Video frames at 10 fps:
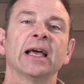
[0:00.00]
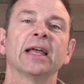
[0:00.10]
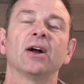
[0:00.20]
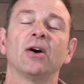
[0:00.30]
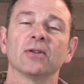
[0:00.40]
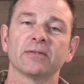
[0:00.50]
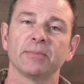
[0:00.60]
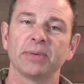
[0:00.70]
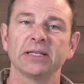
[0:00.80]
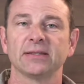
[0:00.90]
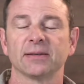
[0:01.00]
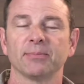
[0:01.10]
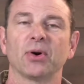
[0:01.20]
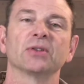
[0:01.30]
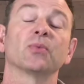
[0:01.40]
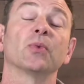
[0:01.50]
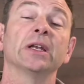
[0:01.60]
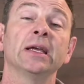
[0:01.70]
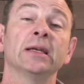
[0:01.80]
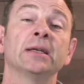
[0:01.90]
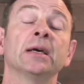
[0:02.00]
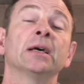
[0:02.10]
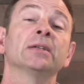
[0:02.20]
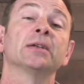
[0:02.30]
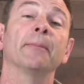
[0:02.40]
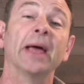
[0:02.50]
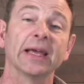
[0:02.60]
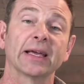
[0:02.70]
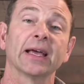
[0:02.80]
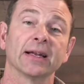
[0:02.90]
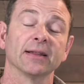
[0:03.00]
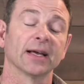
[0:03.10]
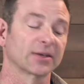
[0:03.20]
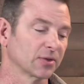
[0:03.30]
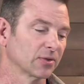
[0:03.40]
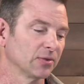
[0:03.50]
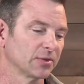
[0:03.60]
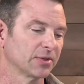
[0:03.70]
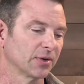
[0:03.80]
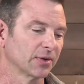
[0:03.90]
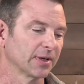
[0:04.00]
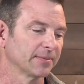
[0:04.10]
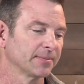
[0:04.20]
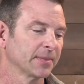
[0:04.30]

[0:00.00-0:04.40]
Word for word: and all of the pieces and parts we need to make an electrical circuit.